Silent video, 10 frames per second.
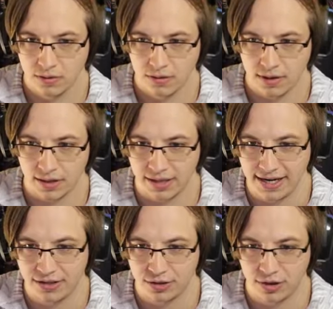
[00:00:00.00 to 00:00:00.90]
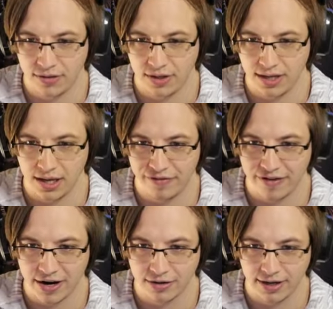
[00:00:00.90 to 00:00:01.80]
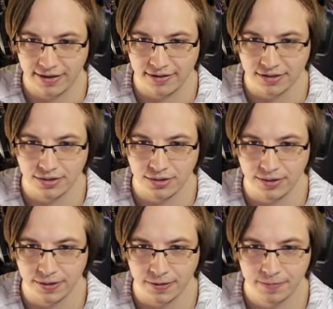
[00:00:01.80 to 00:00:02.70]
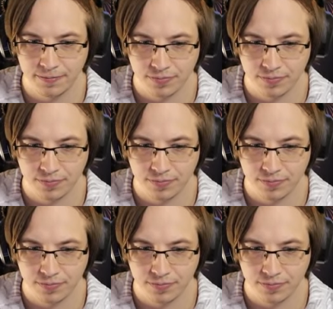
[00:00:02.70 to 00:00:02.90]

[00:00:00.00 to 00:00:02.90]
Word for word: I like the the uh, fire grenade thing too here.